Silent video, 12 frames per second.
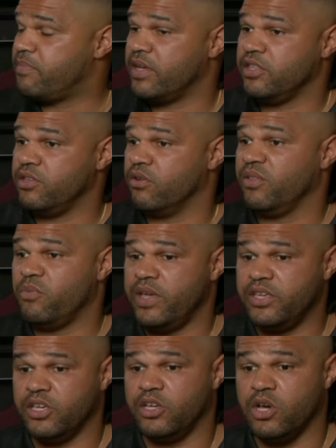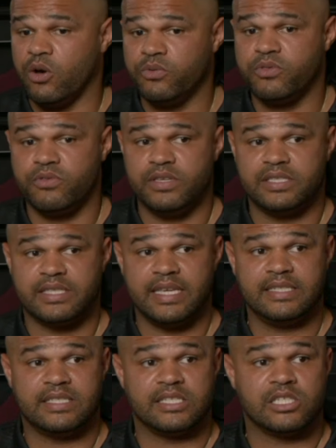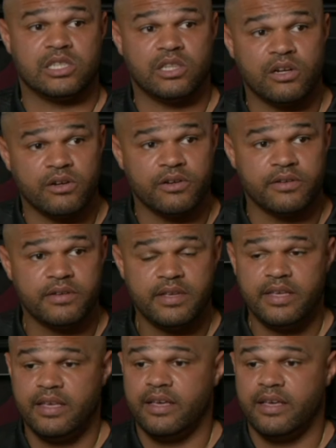But the only way you could go through these things is learn